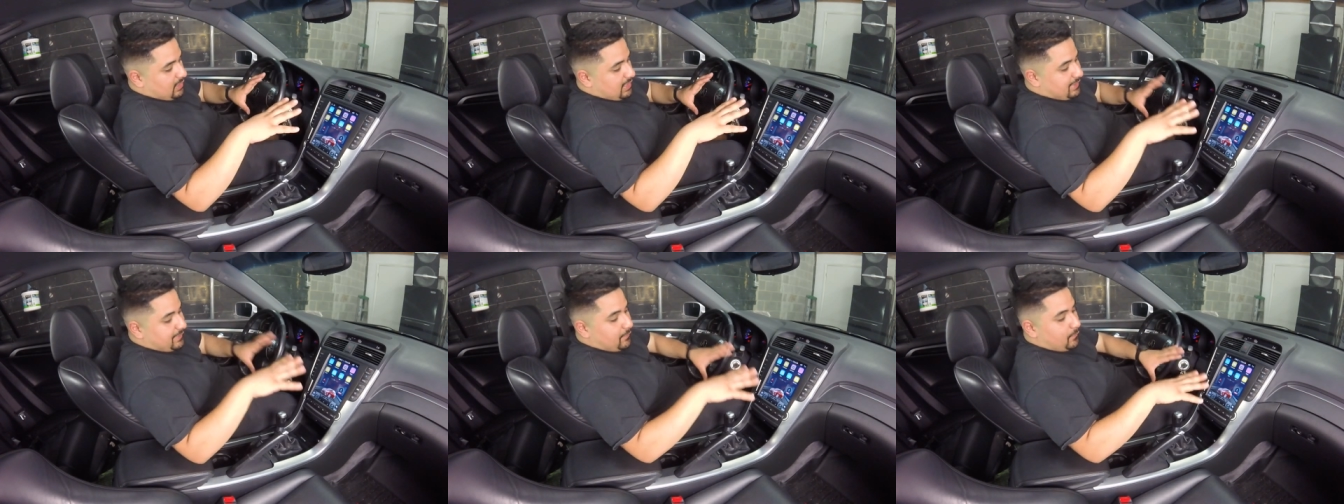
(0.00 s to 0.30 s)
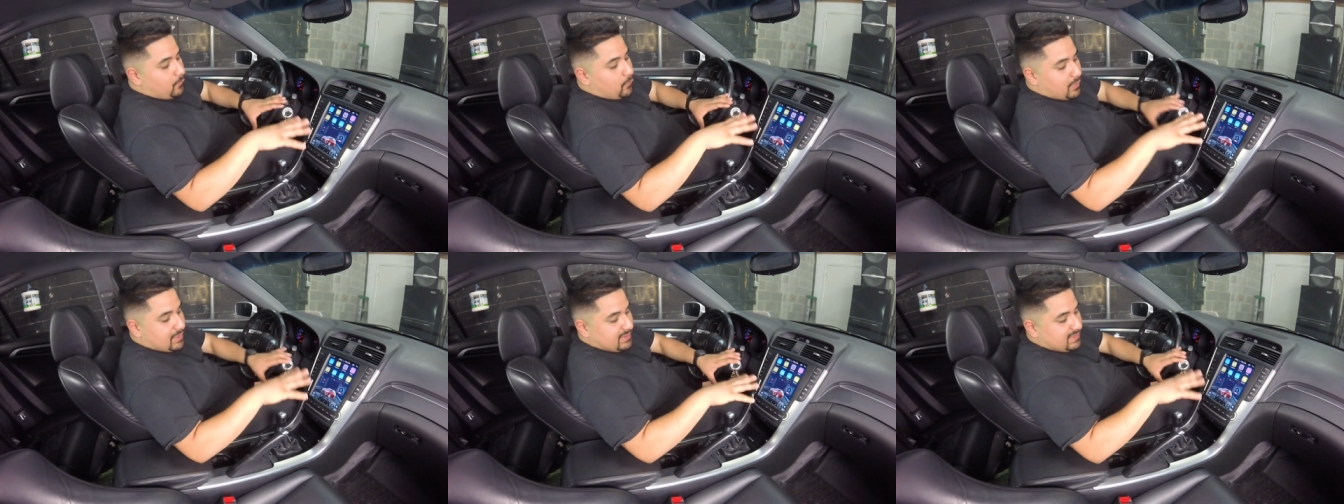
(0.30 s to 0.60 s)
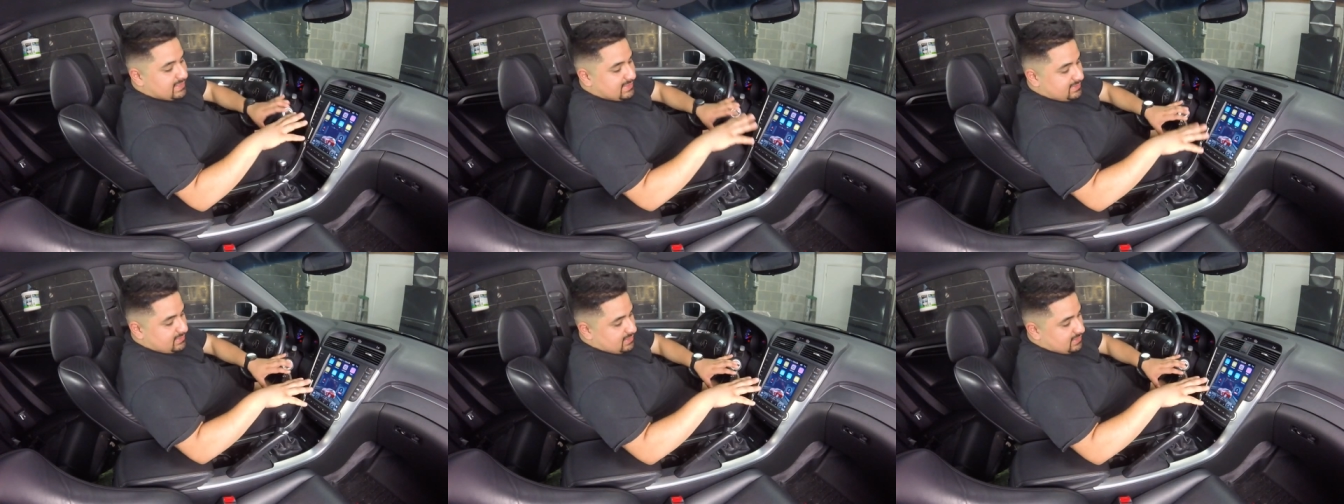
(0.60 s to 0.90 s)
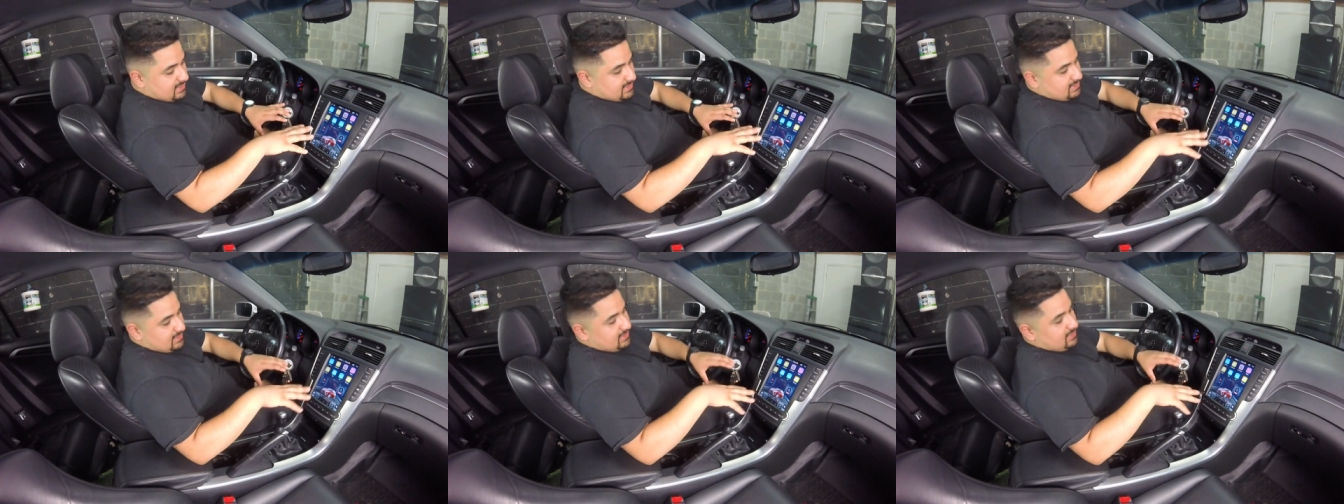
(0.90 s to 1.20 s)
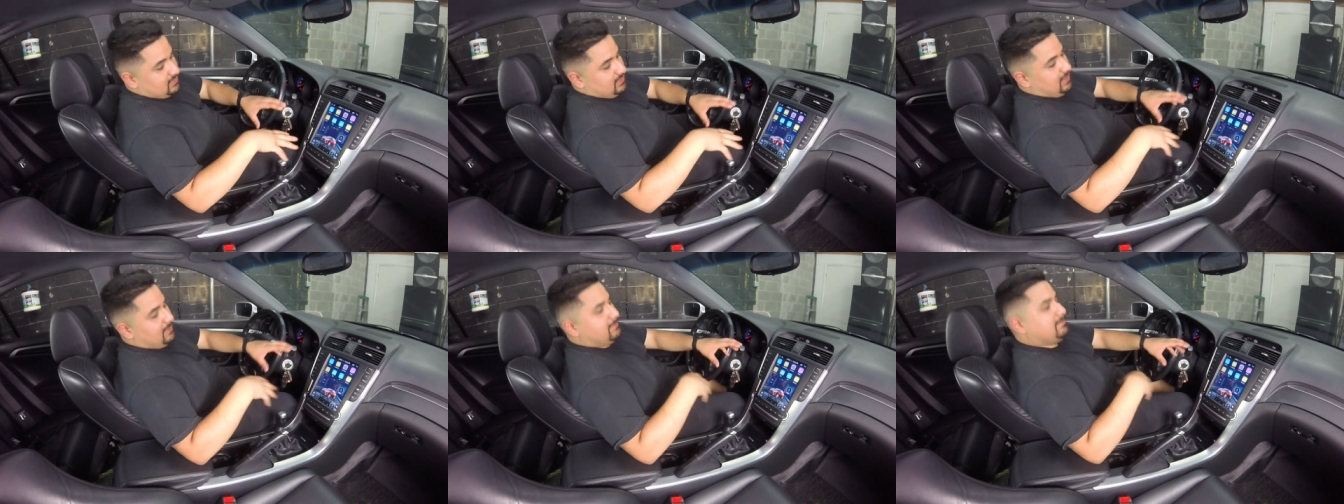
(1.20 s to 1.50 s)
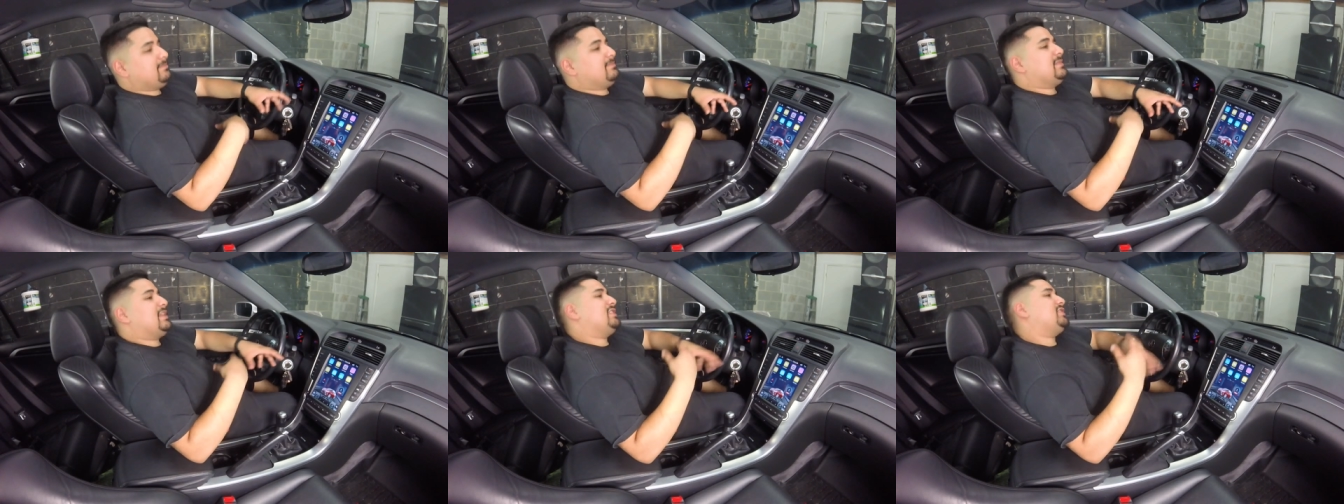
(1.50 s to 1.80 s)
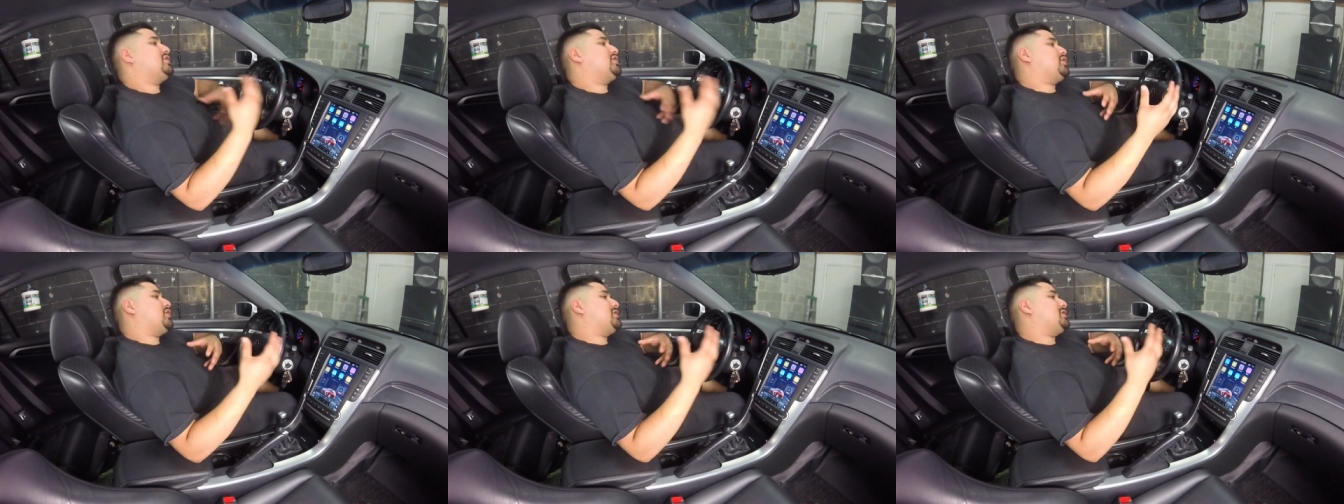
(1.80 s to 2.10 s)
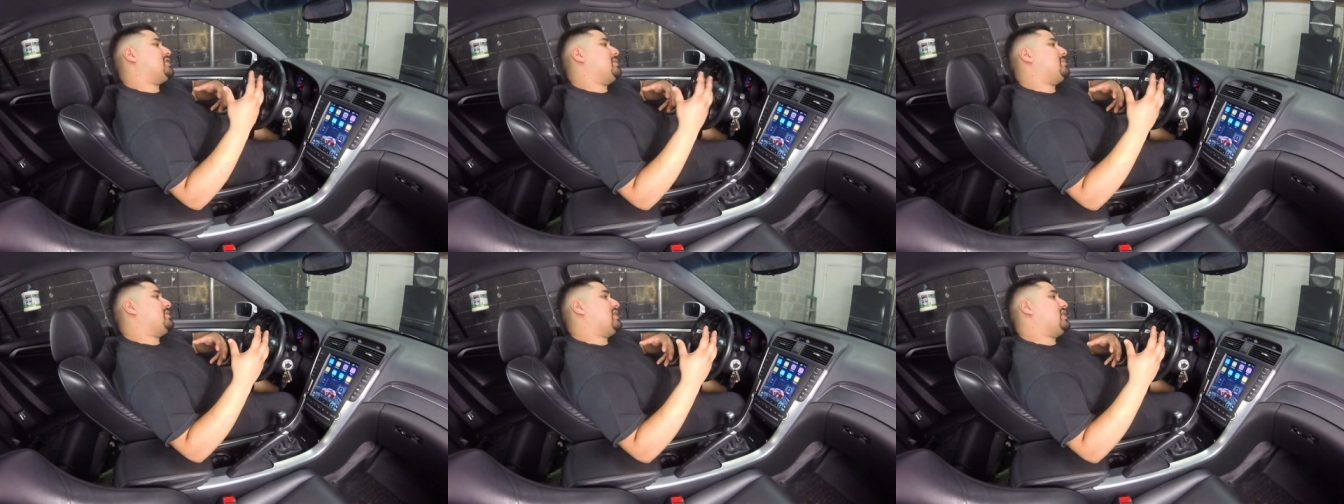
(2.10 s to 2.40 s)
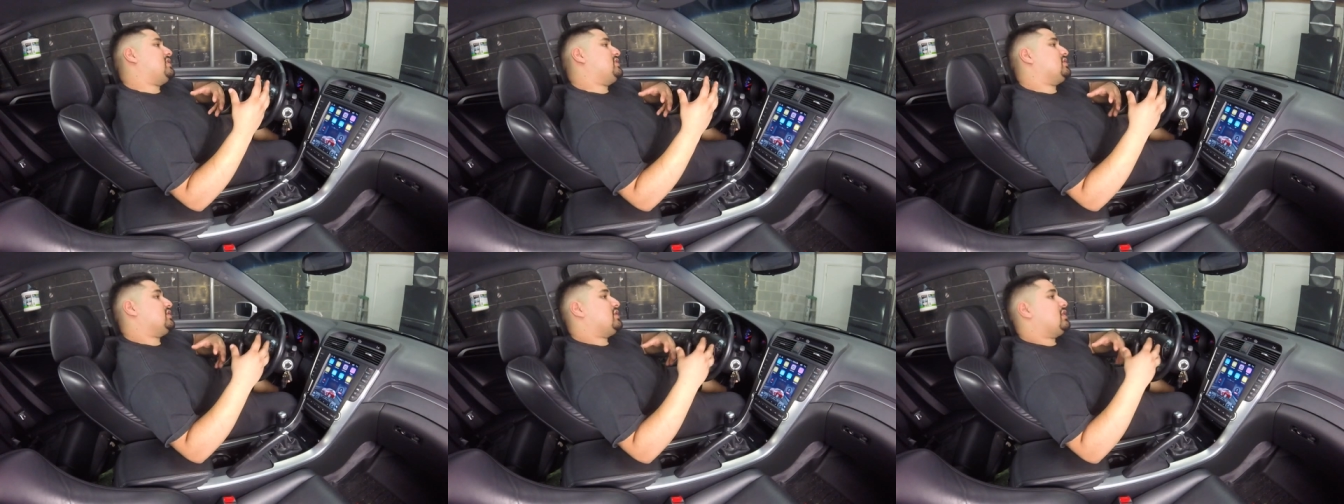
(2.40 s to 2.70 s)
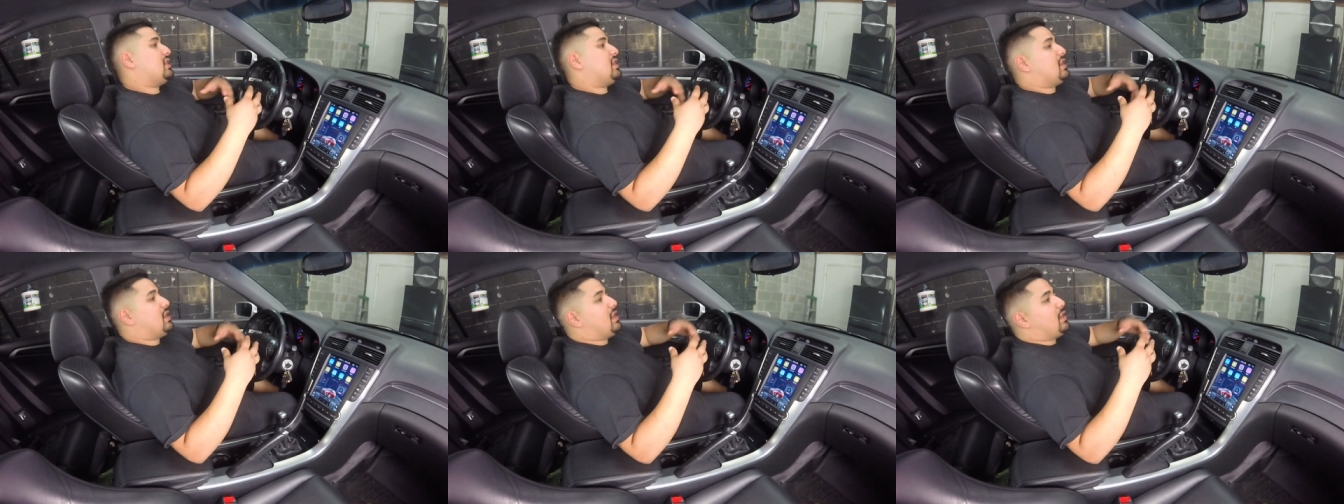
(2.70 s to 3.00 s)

kind of what this is, and they're like, hmm, that's a strange application.